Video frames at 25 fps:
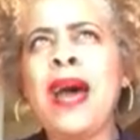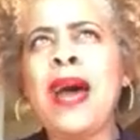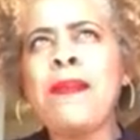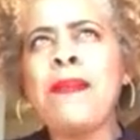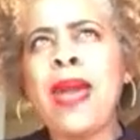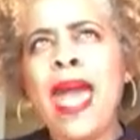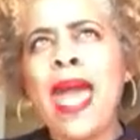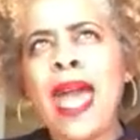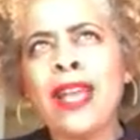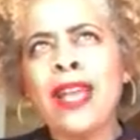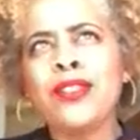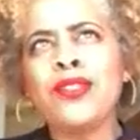
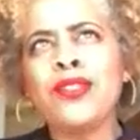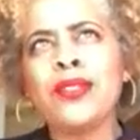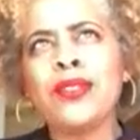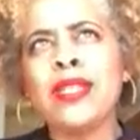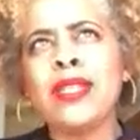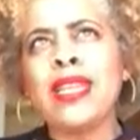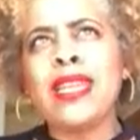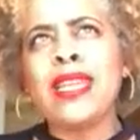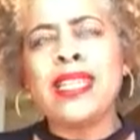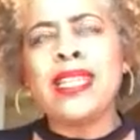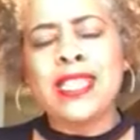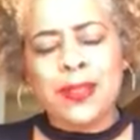Actually,
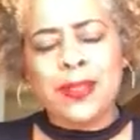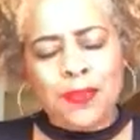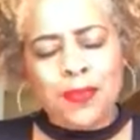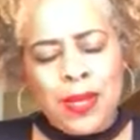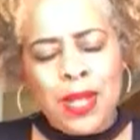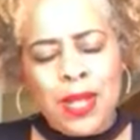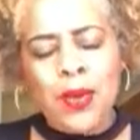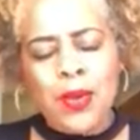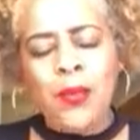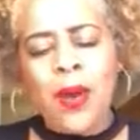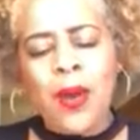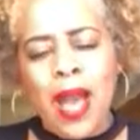it's been
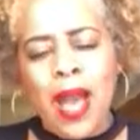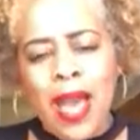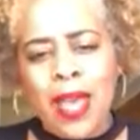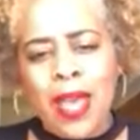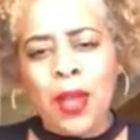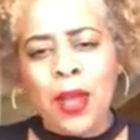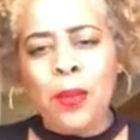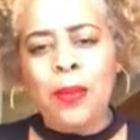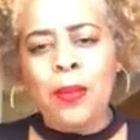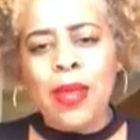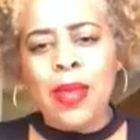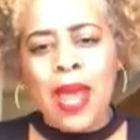a
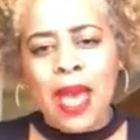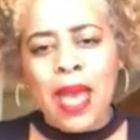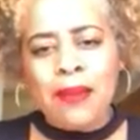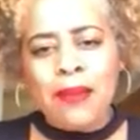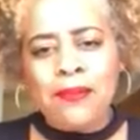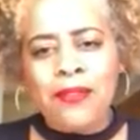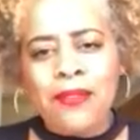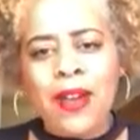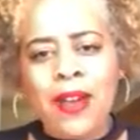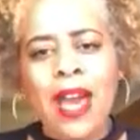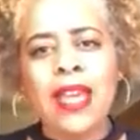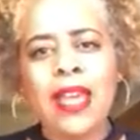while, but I'm
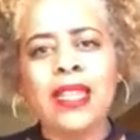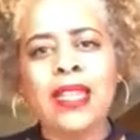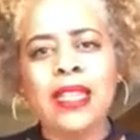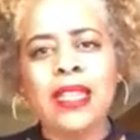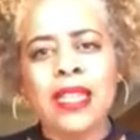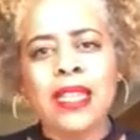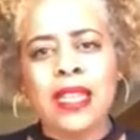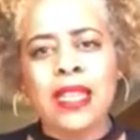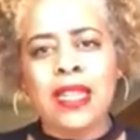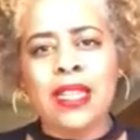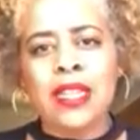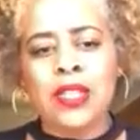finally
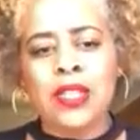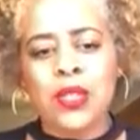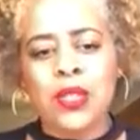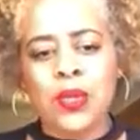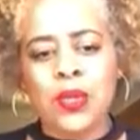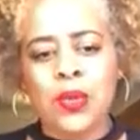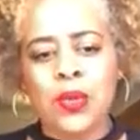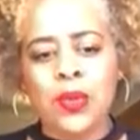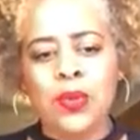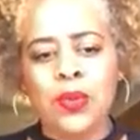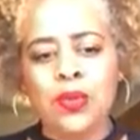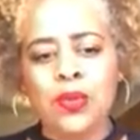getting
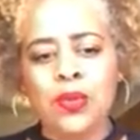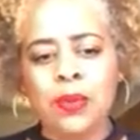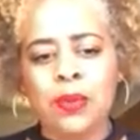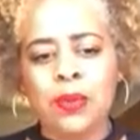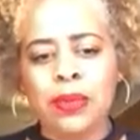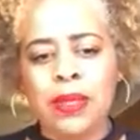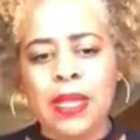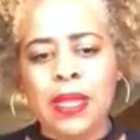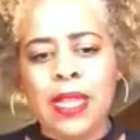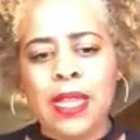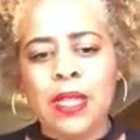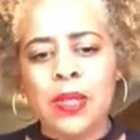to the
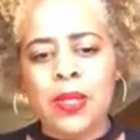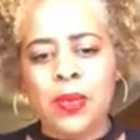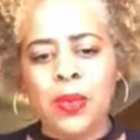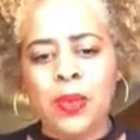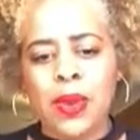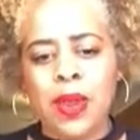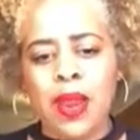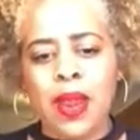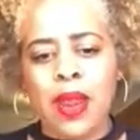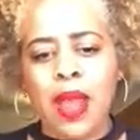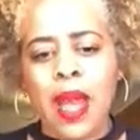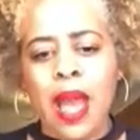place
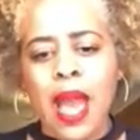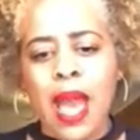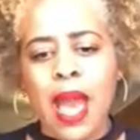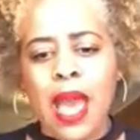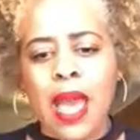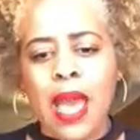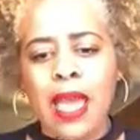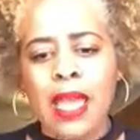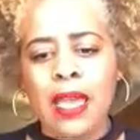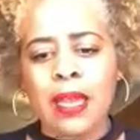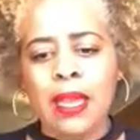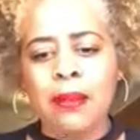where
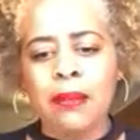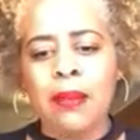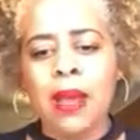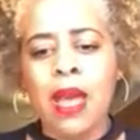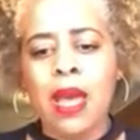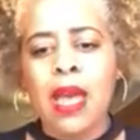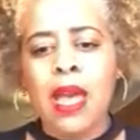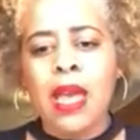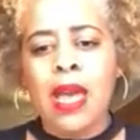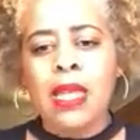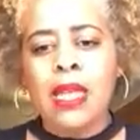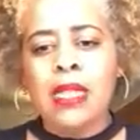I am
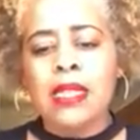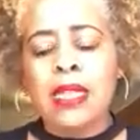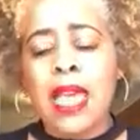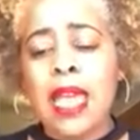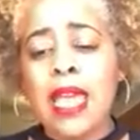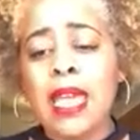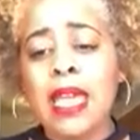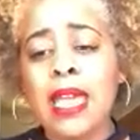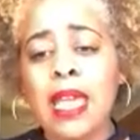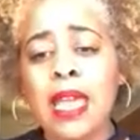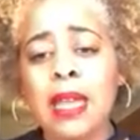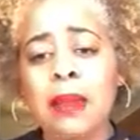
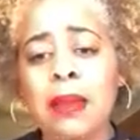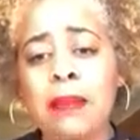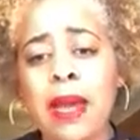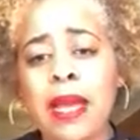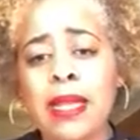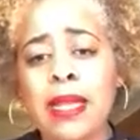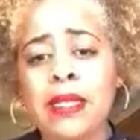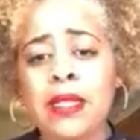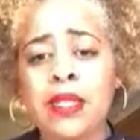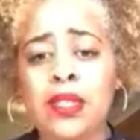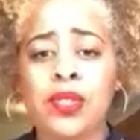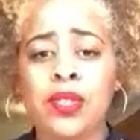taking my
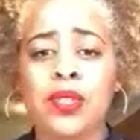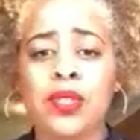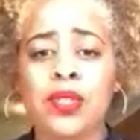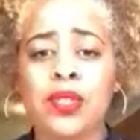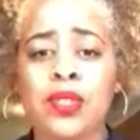dissertation.